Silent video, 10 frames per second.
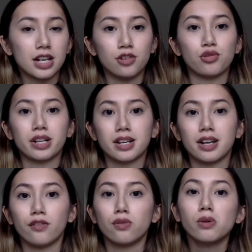a
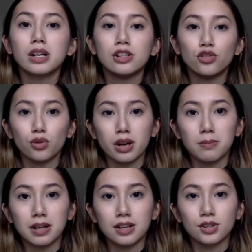drinking for
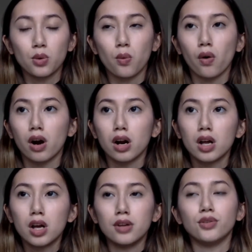enjoyment or
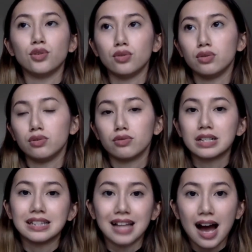to
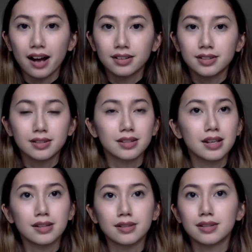relax.
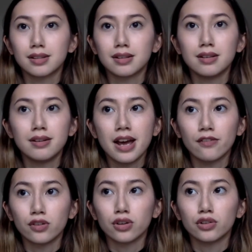It's
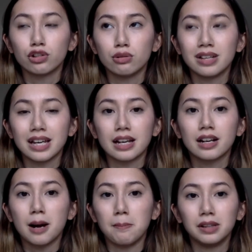never to get
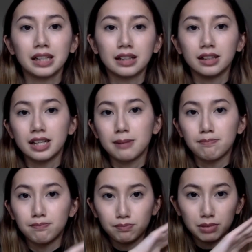completely
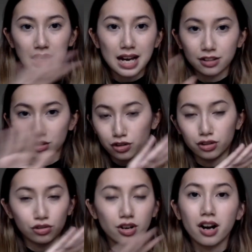
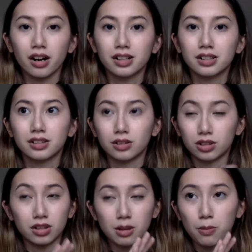plastered drunk
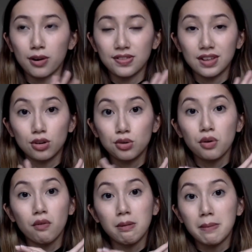to the point that you
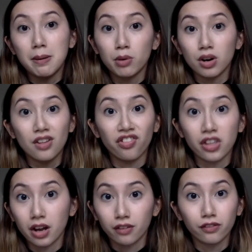don't remember a
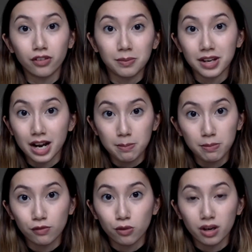thing from the night before.